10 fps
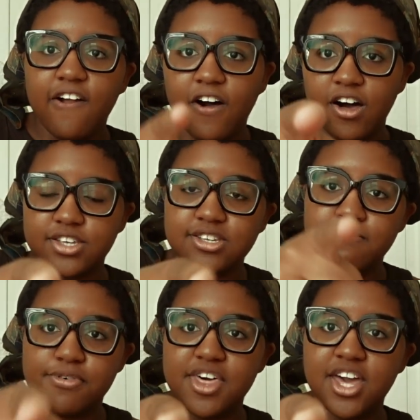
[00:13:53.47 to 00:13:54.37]

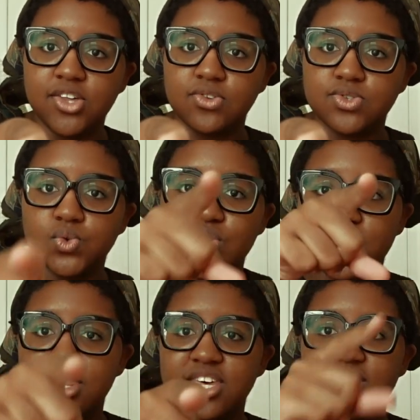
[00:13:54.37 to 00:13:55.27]
awesome things
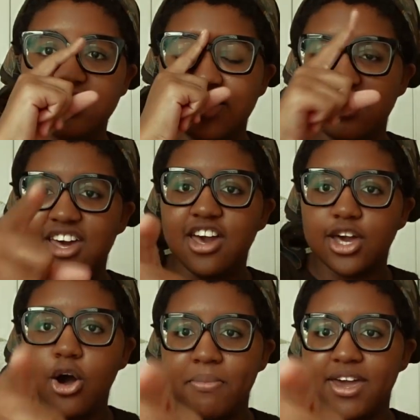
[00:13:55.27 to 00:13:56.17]
with this.
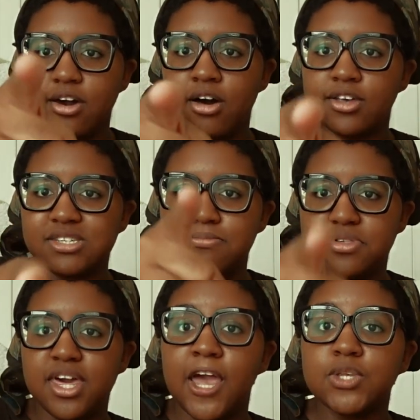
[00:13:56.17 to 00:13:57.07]
Go make awesome
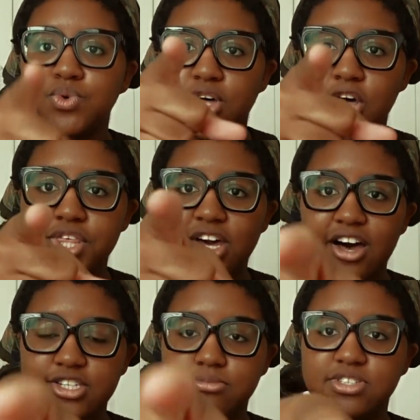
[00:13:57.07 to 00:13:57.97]
things with all the
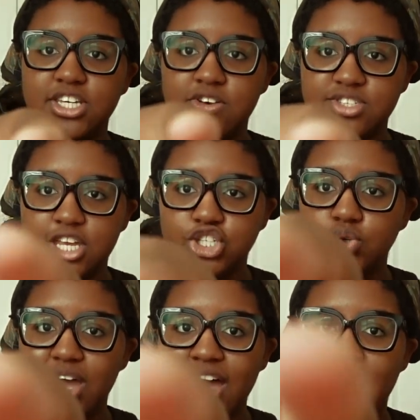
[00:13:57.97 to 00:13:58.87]
awesome skills that you
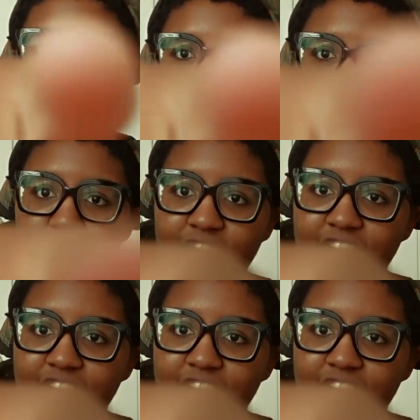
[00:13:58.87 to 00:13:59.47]
have.